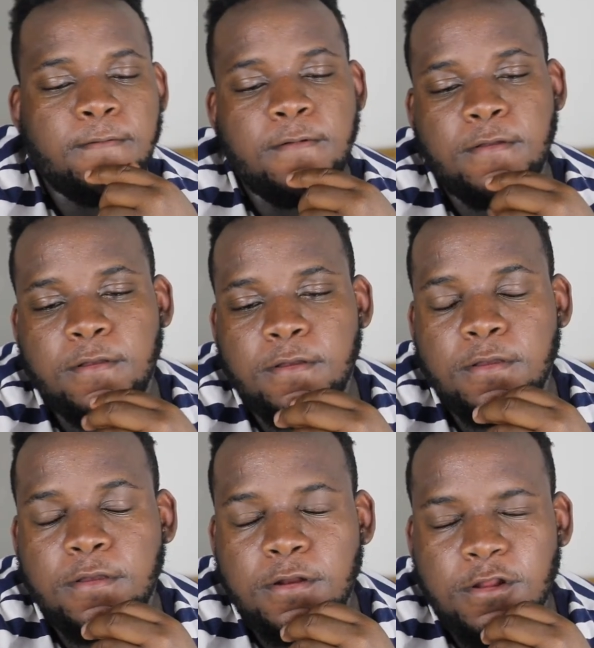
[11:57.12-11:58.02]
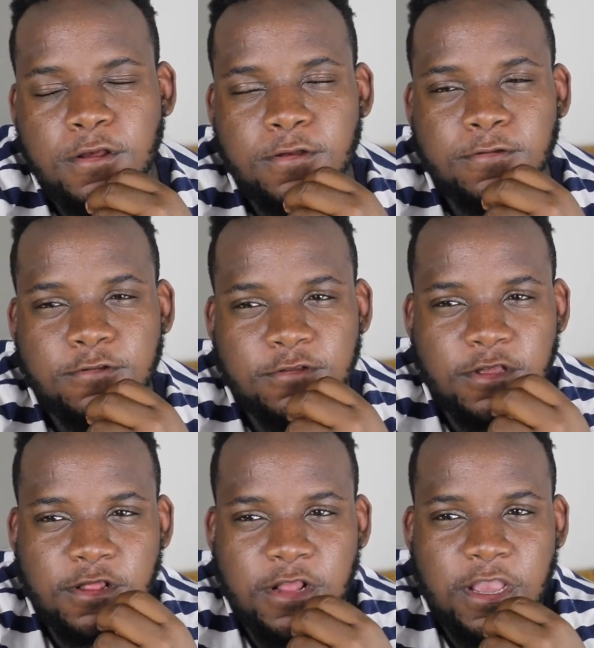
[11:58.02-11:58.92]
Sir. You know?
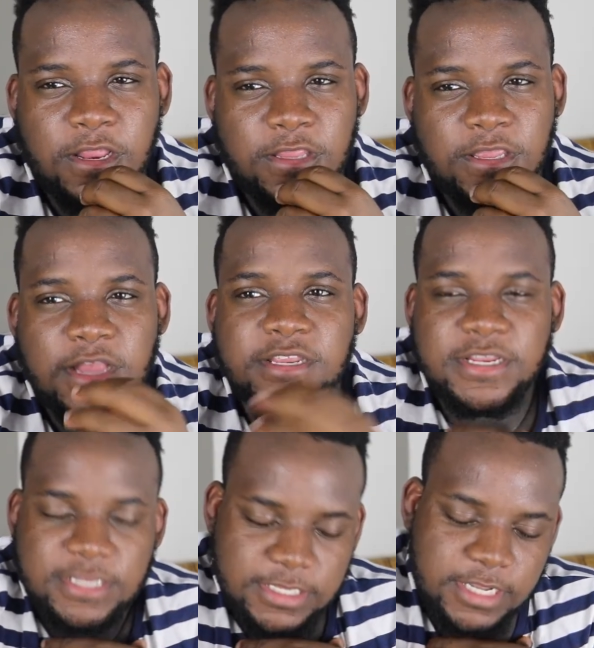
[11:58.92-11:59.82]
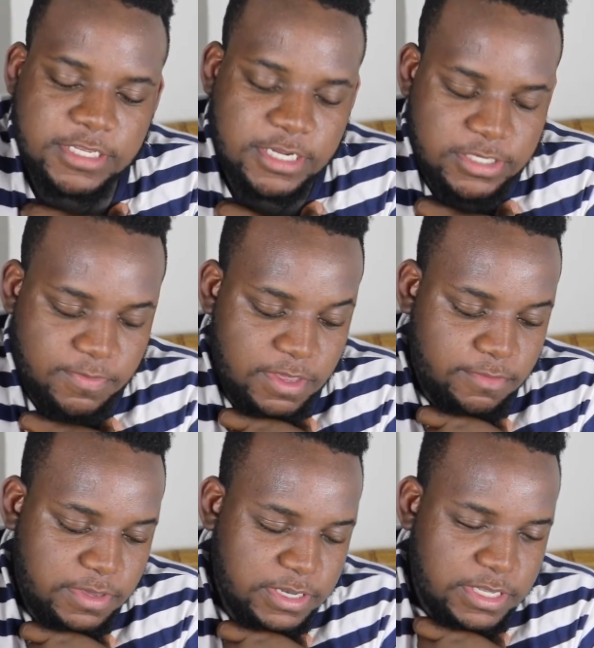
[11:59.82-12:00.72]
Like, that touched me because,